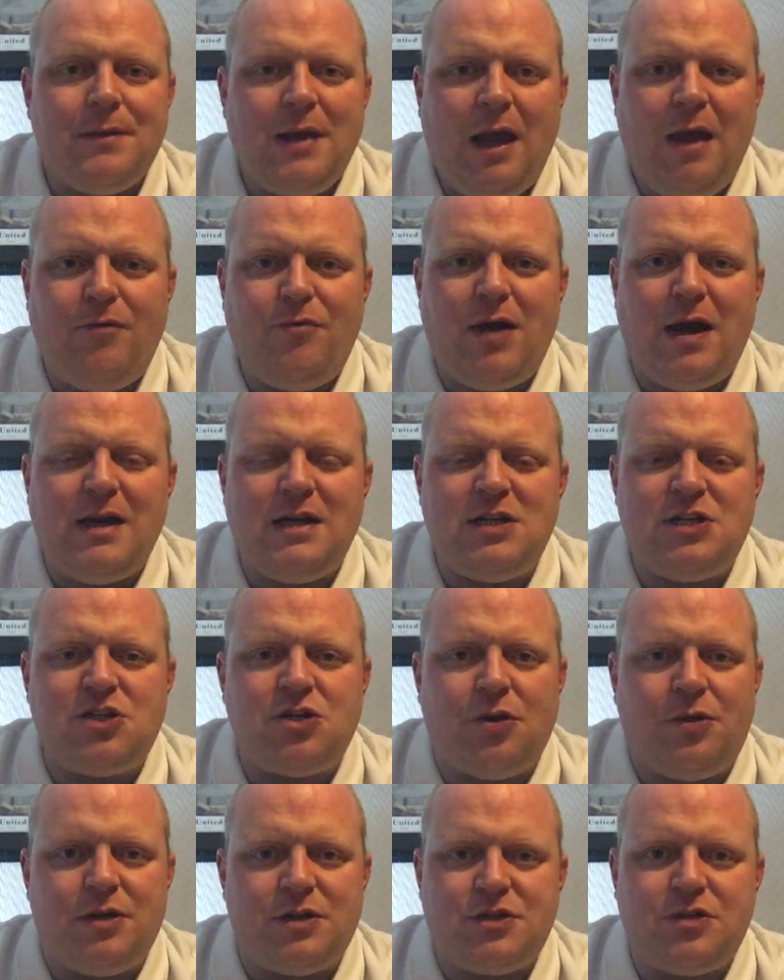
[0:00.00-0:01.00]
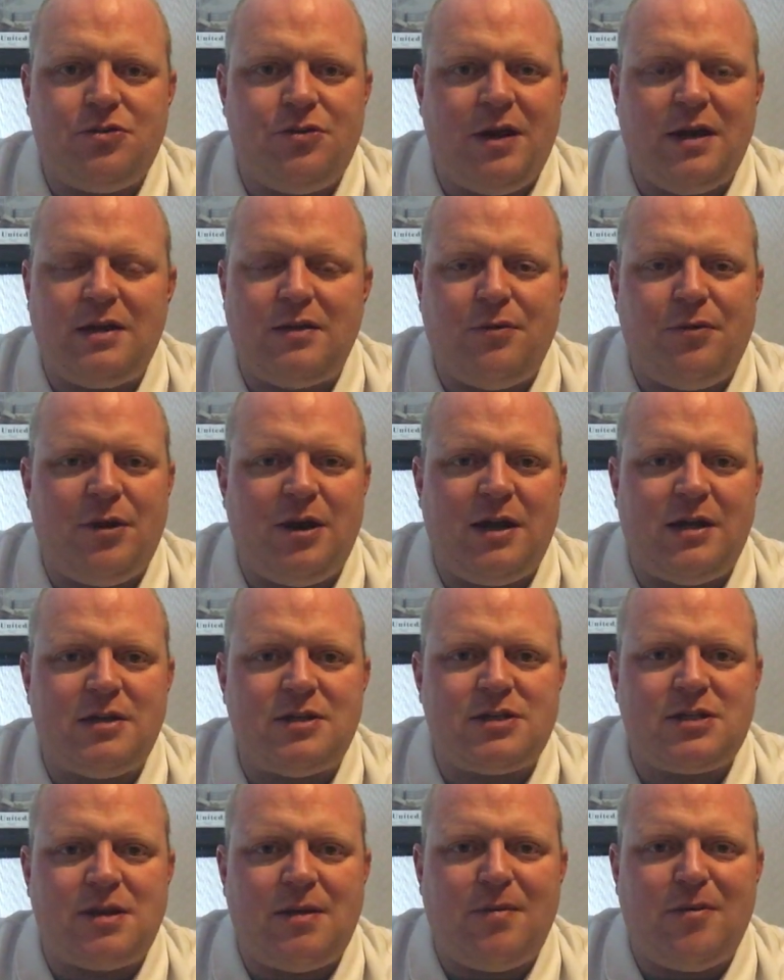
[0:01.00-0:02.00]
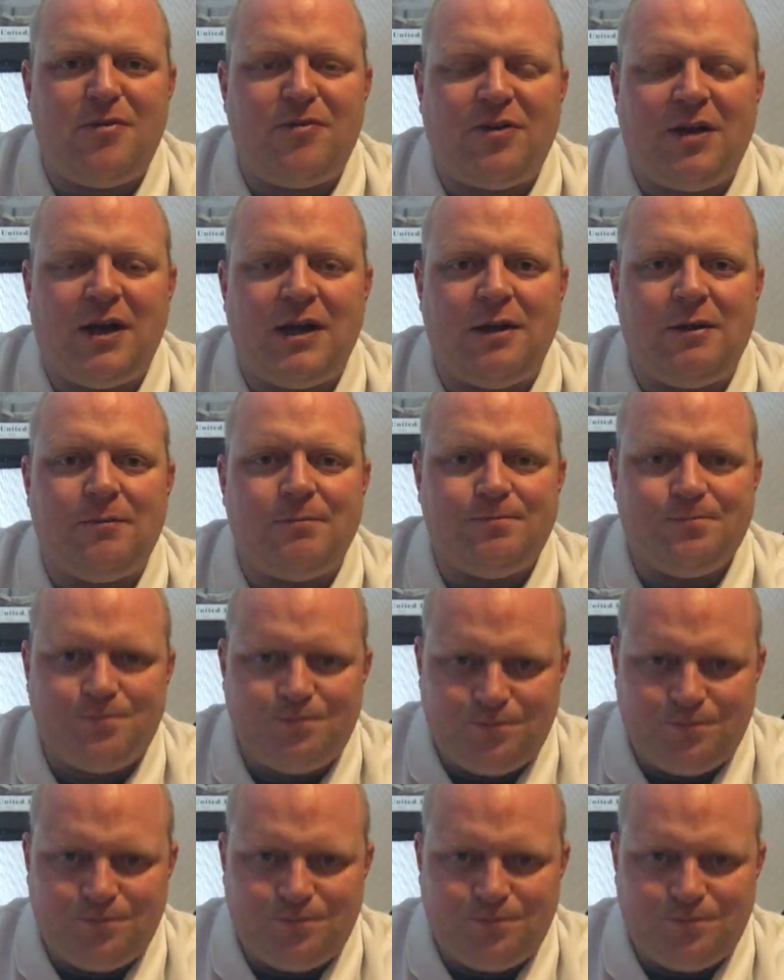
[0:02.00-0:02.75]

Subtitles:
And rightly so. It's great that we're in at the semi-final,